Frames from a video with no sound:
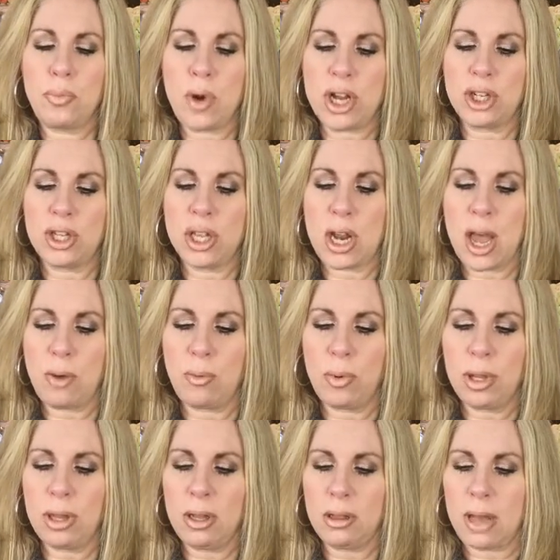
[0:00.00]
brush that I
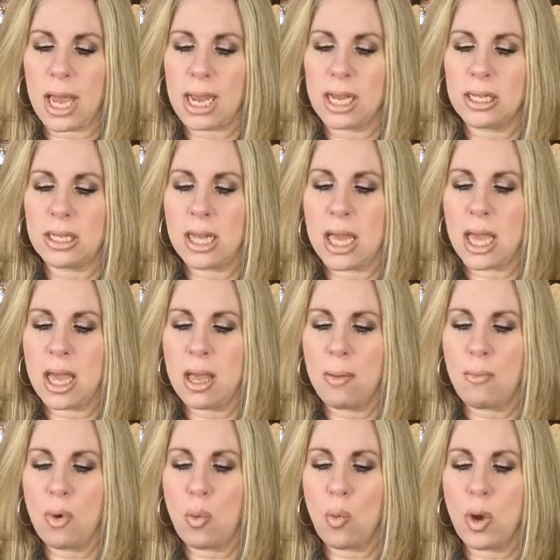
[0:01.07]
really like is the
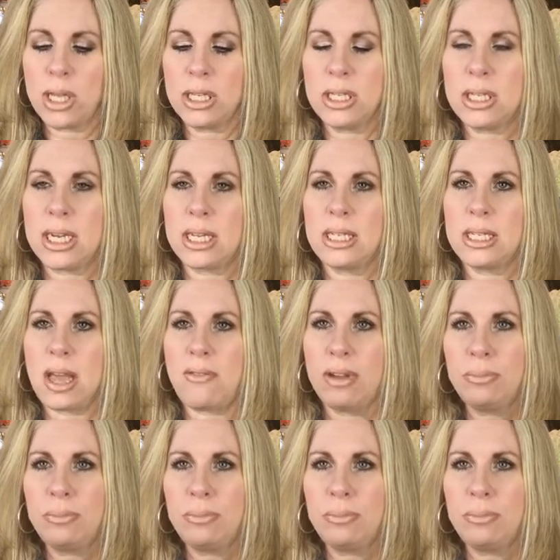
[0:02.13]
M167